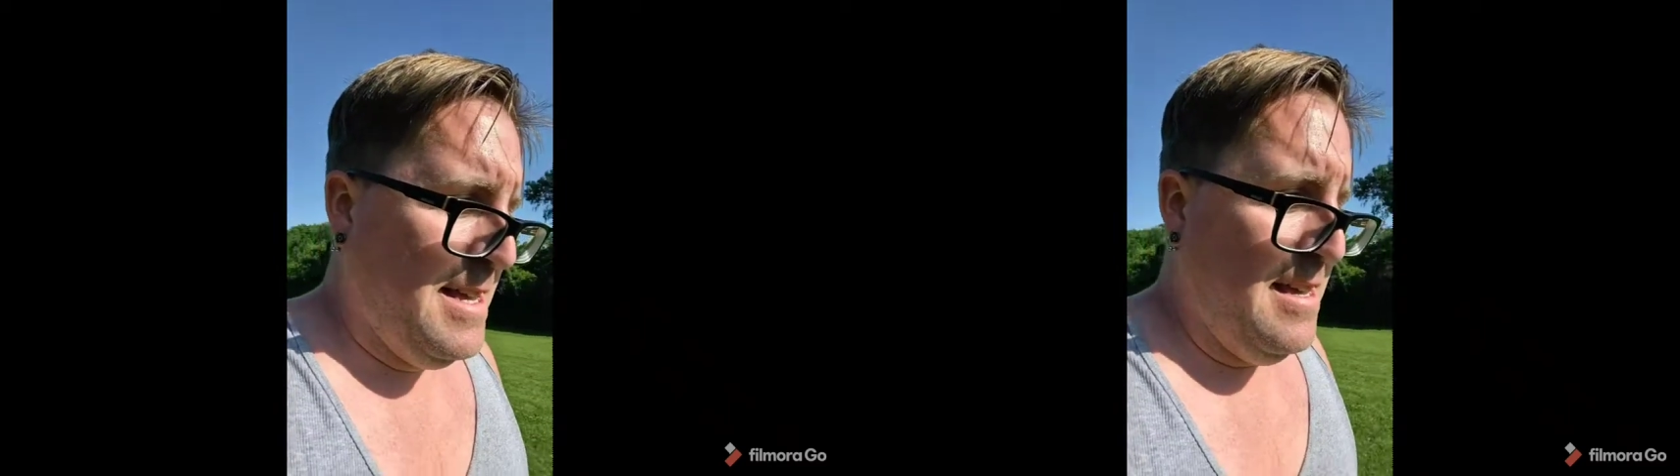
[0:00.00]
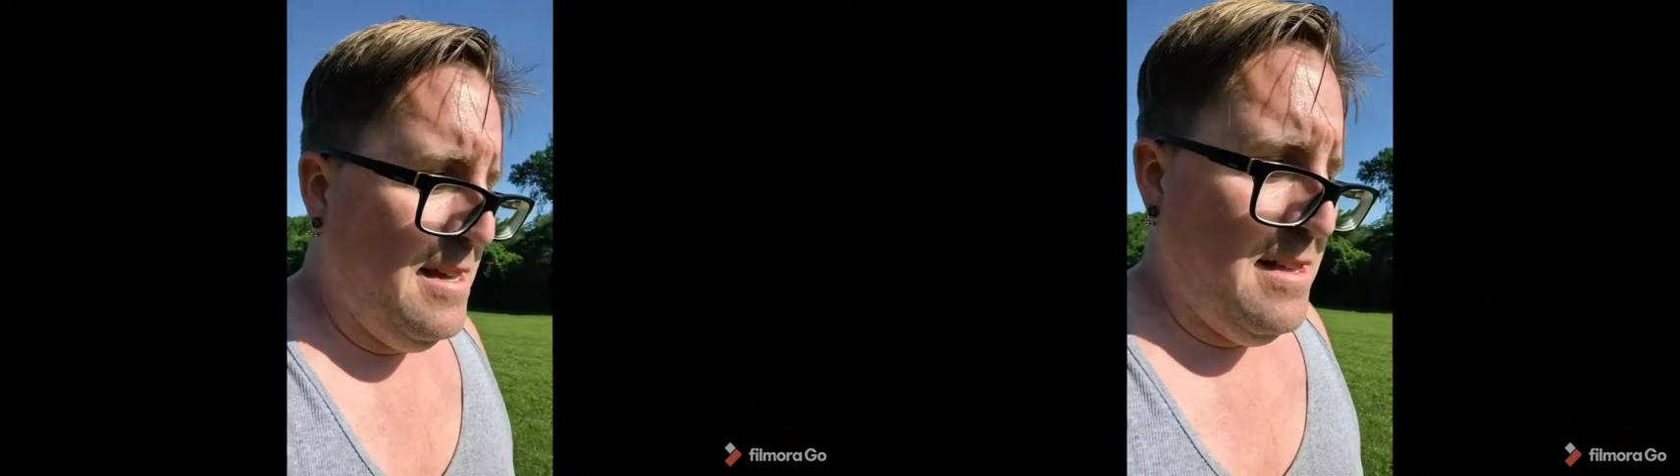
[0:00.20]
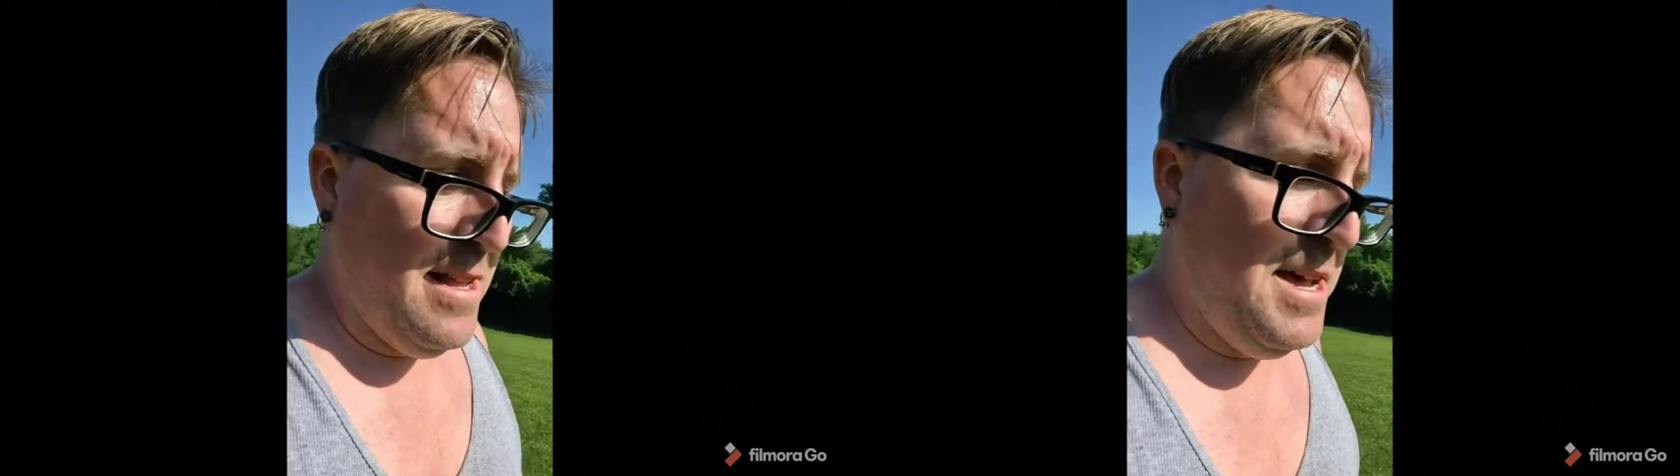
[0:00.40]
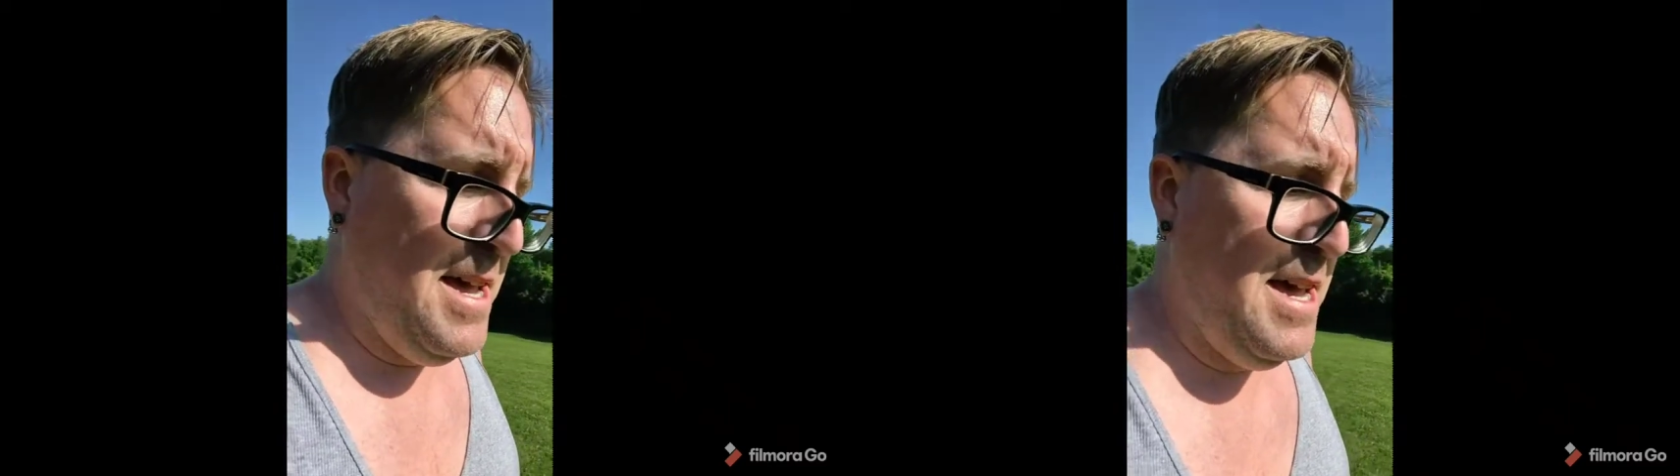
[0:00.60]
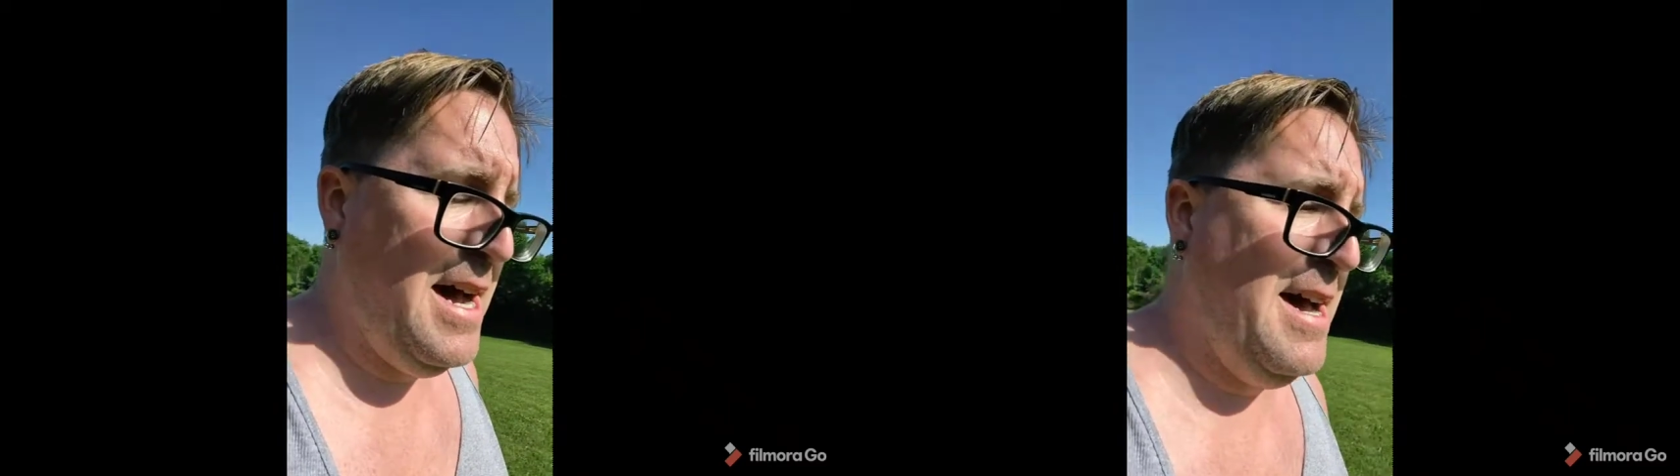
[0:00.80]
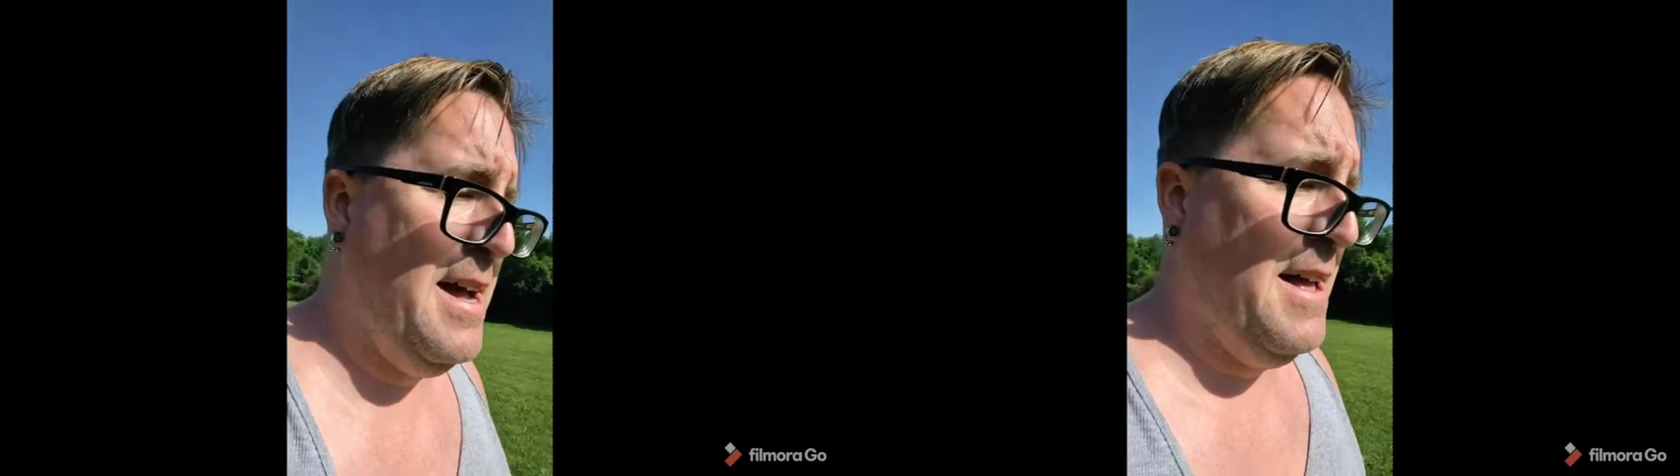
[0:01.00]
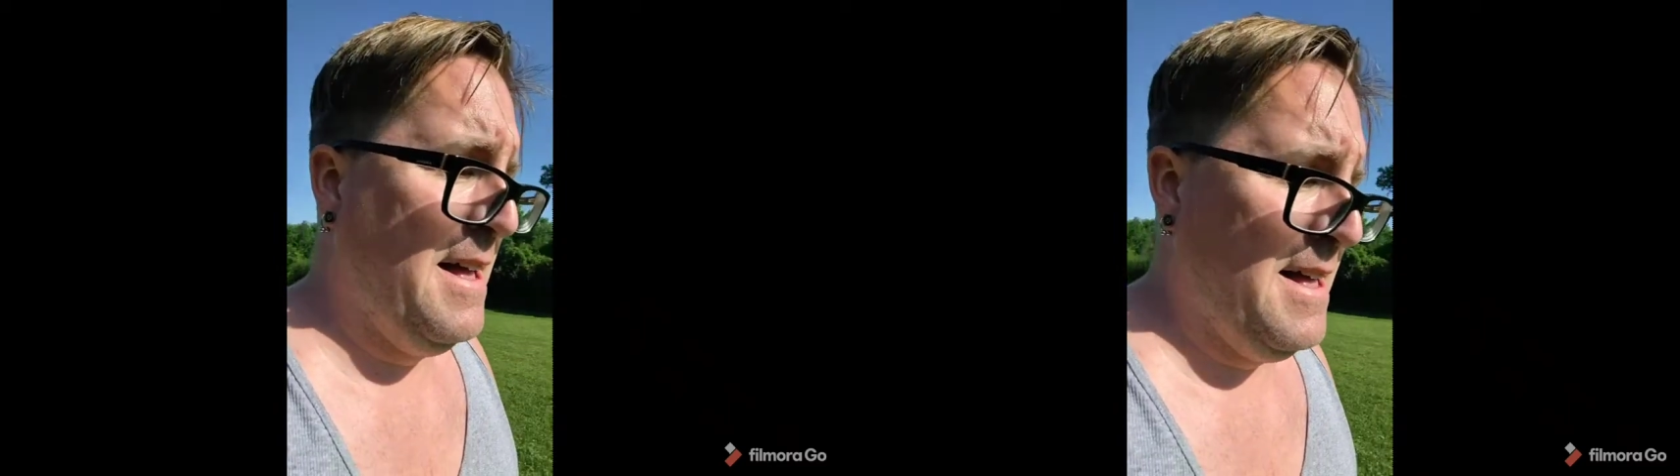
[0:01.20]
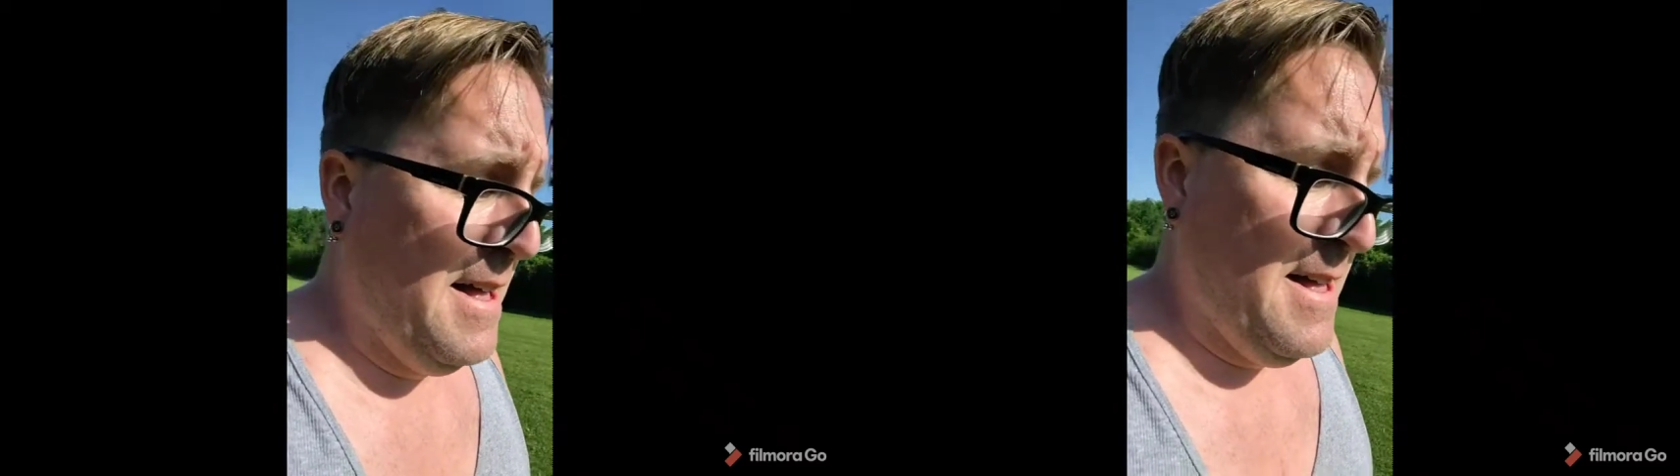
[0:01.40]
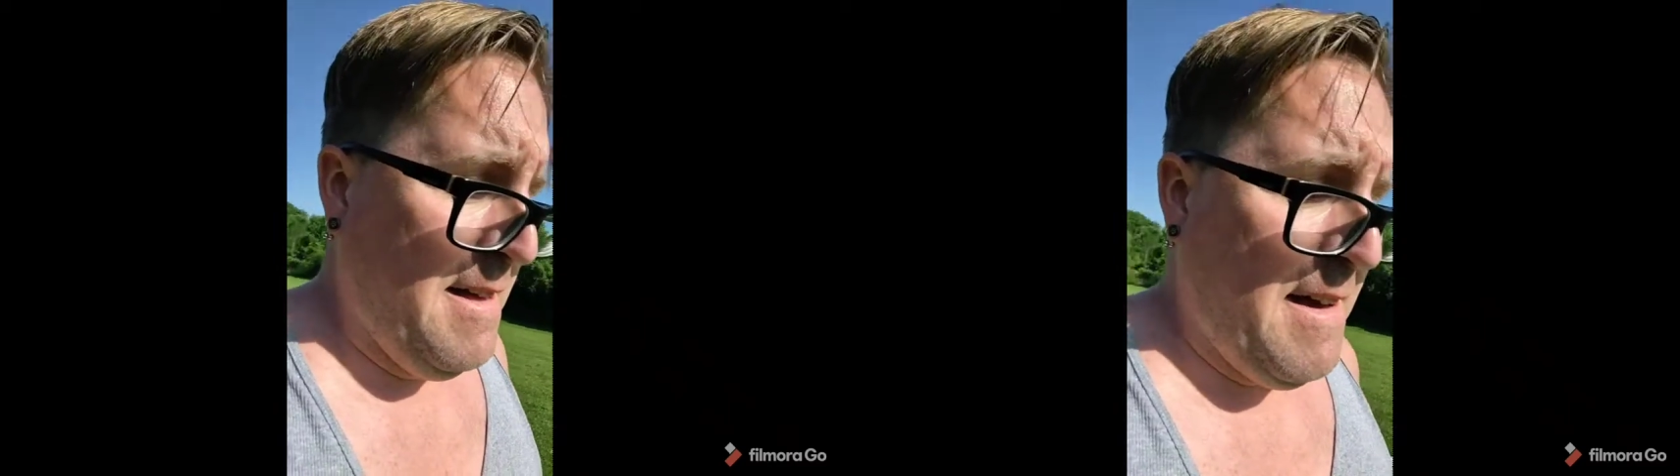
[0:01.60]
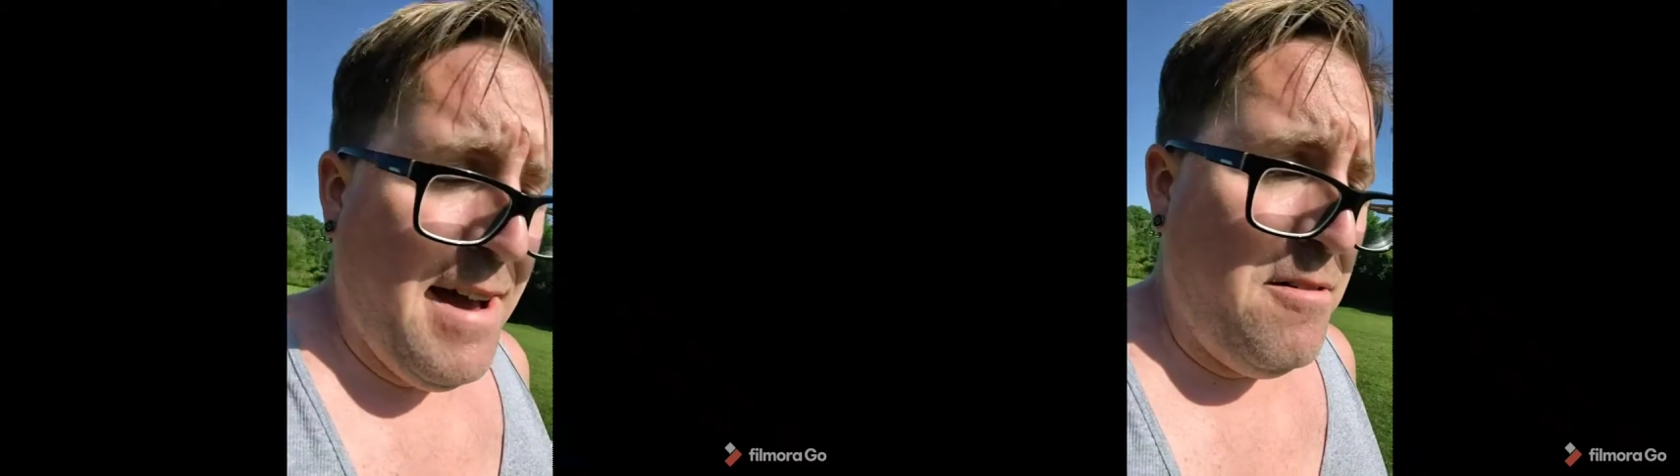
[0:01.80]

And I